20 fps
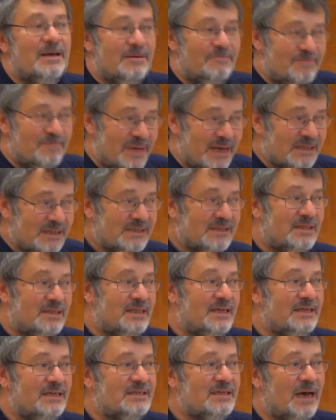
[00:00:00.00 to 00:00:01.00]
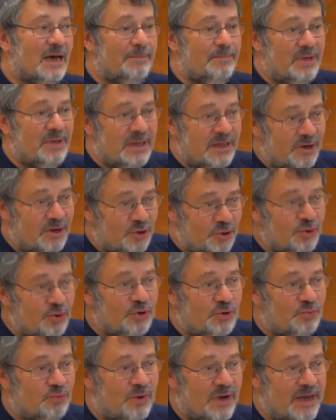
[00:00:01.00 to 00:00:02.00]
Messed things up in a
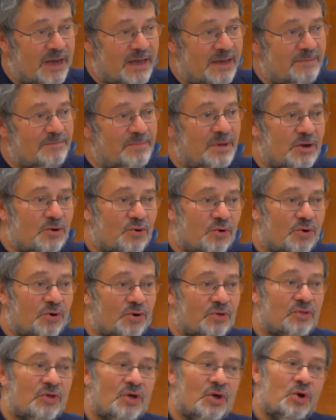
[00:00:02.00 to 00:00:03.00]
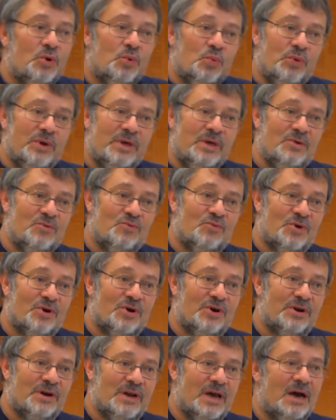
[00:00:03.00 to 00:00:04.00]
good way, because we
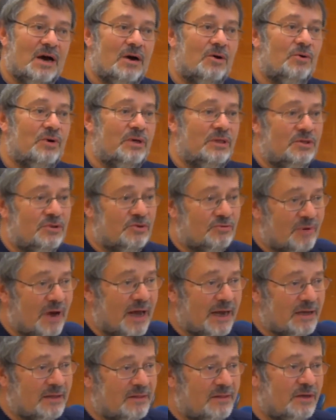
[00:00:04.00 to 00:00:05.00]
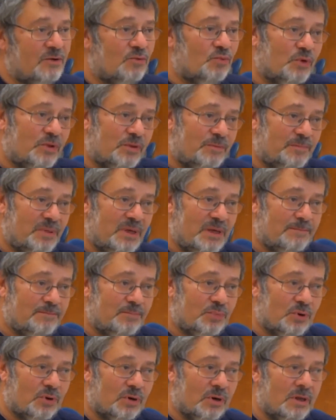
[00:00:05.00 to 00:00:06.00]
were now interacting with
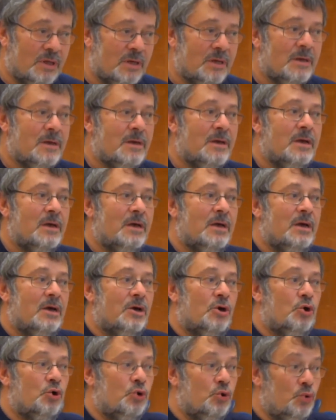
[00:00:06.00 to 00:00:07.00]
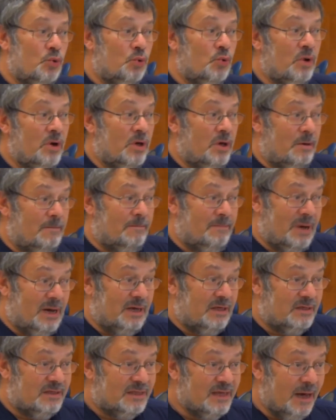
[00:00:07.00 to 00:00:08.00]
people who,
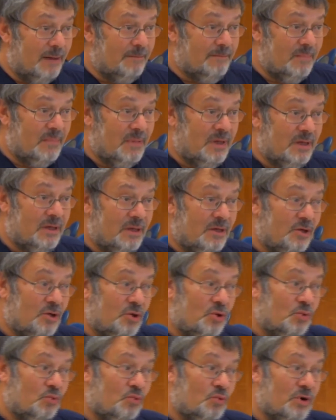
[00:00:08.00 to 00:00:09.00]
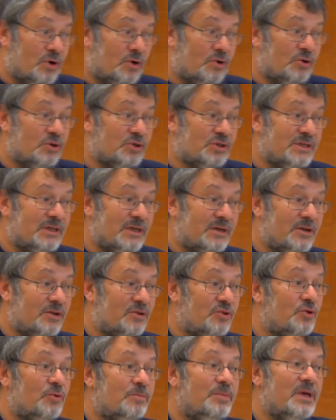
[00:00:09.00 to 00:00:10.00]
by some, were
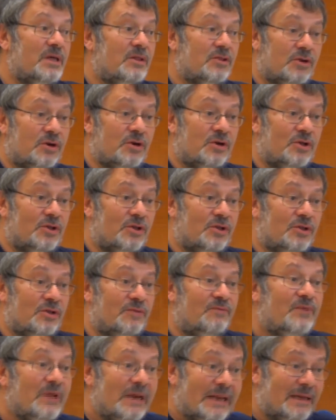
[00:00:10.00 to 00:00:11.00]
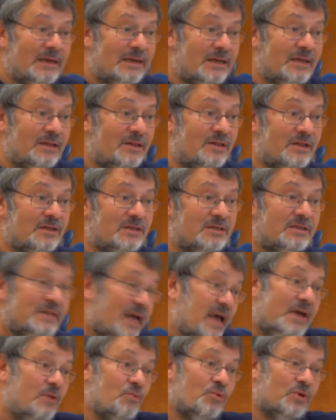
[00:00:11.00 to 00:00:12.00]
considered to be the villain in this.
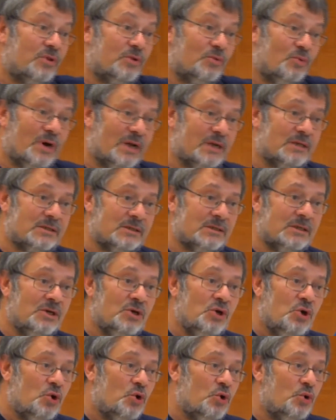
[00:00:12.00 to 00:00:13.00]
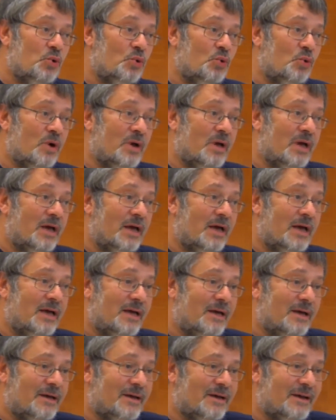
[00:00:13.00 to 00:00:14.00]
They were the ones who
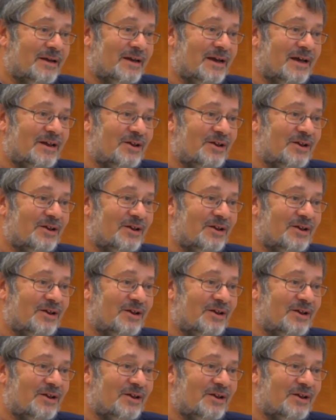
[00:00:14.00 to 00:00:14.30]
had